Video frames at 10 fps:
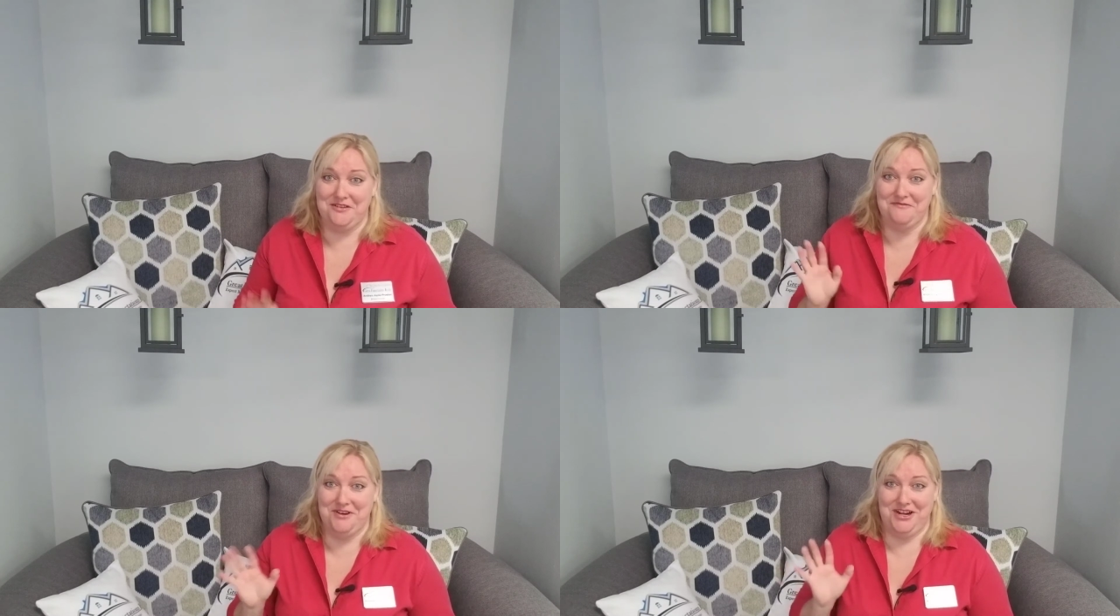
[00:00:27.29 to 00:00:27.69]

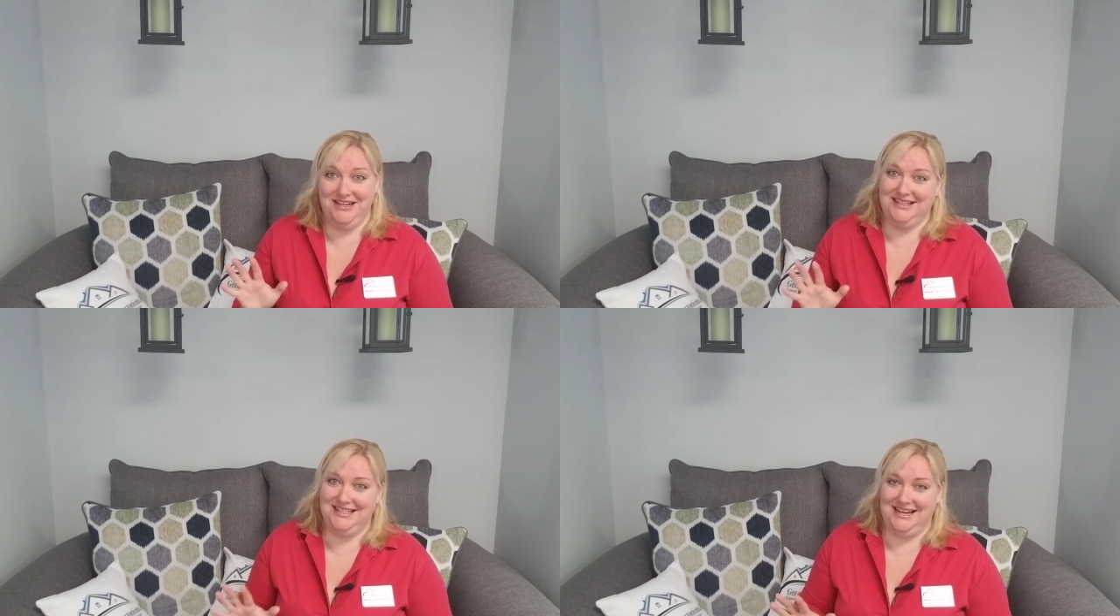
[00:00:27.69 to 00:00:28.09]
I'm very
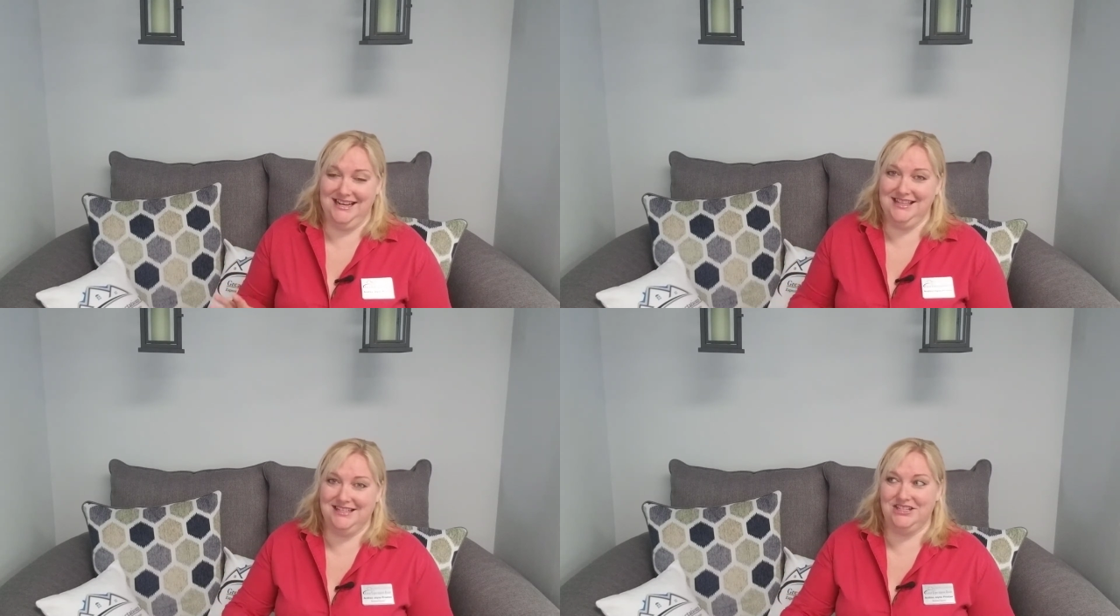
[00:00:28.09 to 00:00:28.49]

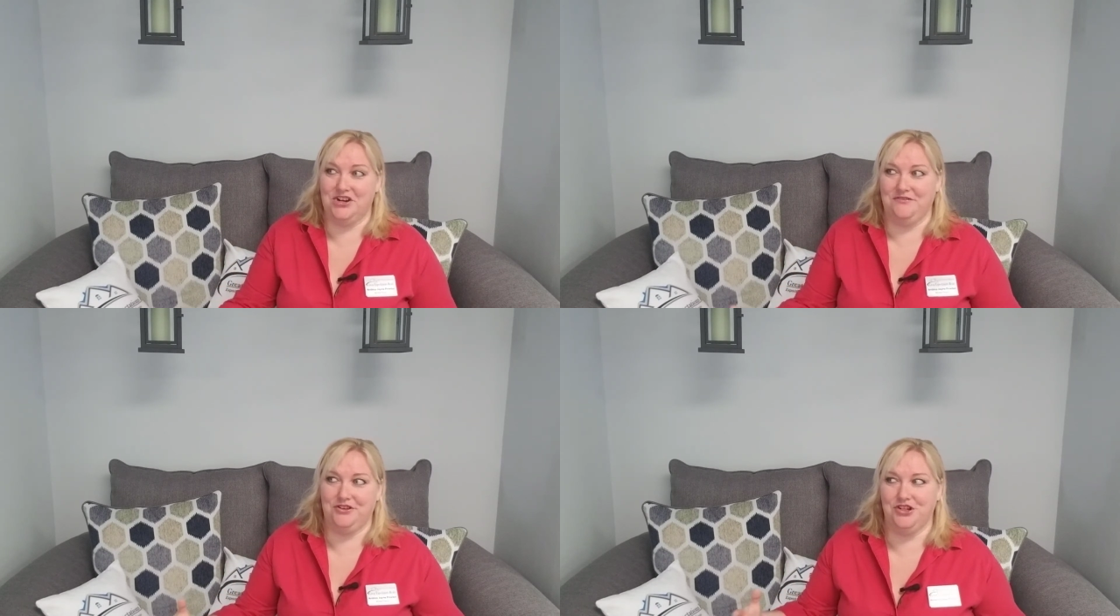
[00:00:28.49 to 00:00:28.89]
excited. This is
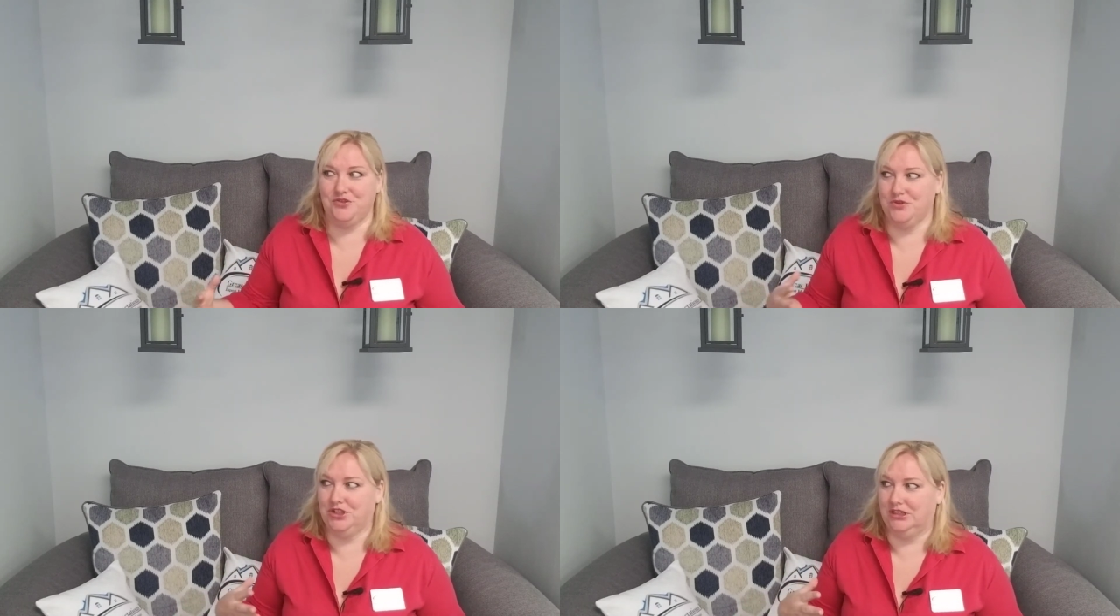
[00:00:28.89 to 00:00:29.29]
our first
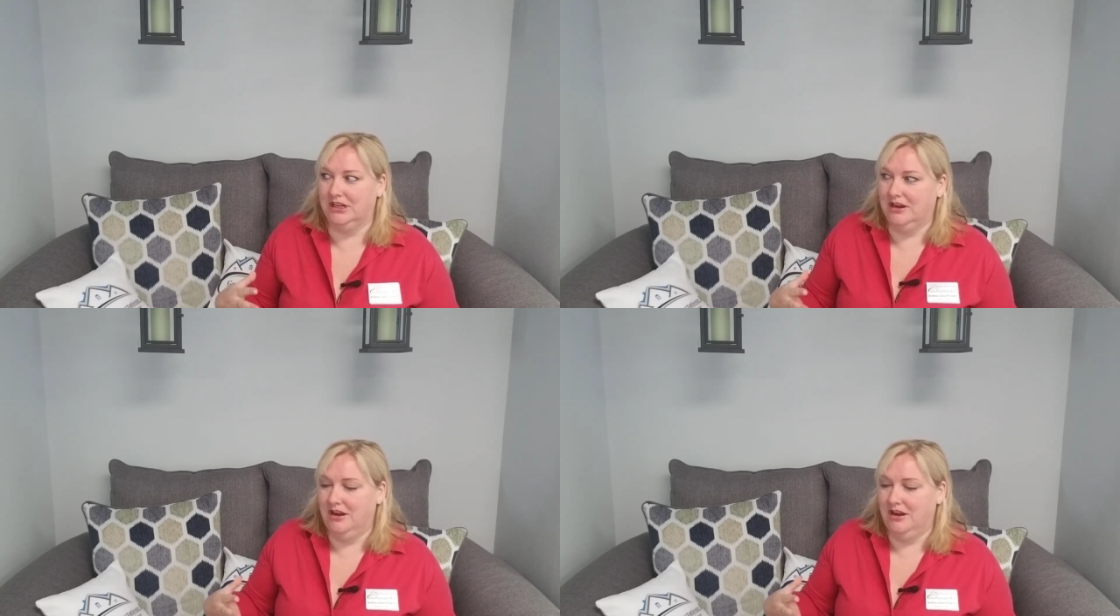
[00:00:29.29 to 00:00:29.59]
real